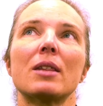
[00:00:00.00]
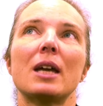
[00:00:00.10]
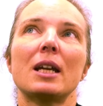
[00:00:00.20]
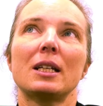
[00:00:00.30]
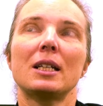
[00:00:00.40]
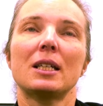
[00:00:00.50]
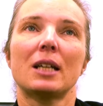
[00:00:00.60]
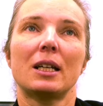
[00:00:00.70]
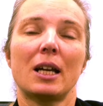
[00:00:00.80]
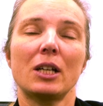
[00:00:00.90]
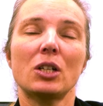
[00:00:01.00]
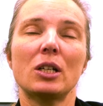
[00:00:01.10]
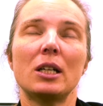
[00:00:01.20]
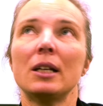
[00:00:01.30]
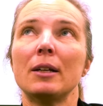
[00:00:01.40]
then I decided
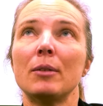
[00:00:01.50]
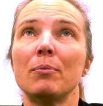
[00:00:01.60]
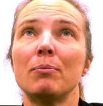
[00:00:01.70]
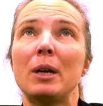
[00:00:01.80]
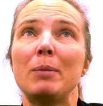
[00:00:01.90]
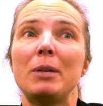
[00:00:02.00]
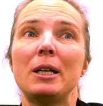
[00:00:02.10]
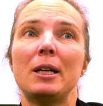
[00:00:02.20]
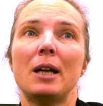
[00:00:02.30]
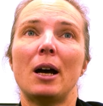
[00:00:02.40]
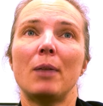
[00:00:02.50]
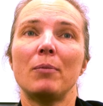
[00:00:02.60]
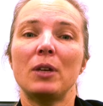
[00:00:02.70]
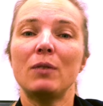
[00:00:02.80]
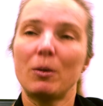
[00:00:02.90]
actually maybe
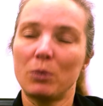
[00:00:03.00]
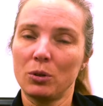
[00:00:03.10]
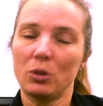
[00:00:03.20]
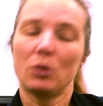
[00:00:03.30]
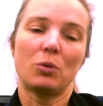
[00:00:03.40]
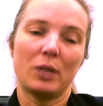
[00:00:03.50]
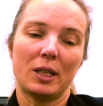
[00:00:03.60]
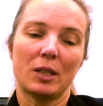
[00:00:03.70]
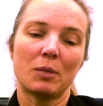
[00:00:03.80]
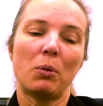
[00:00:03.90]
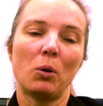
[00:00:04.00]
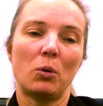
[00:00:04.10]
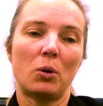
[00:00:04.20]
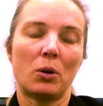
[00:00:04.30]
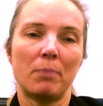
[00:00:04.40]
if I wanted to
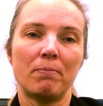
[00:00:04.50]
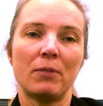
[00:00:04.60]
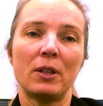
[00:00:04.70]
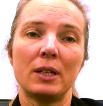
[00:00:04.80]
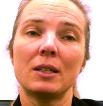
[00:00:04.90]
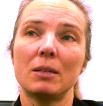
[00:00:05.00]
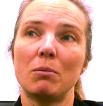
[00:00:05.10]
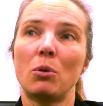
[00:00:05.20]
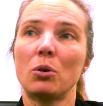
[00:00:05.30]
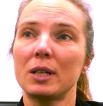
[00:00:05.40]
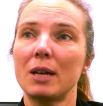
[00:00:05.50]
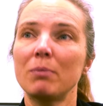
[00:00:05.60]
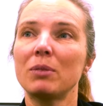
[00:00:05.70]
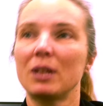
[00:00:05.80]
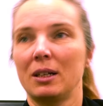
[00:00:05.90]
explore things in more
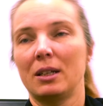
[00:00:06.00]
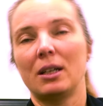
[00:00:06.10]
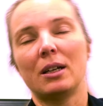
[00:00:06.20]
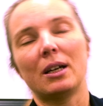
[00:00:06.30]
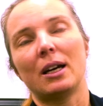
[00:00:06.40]
depth, then,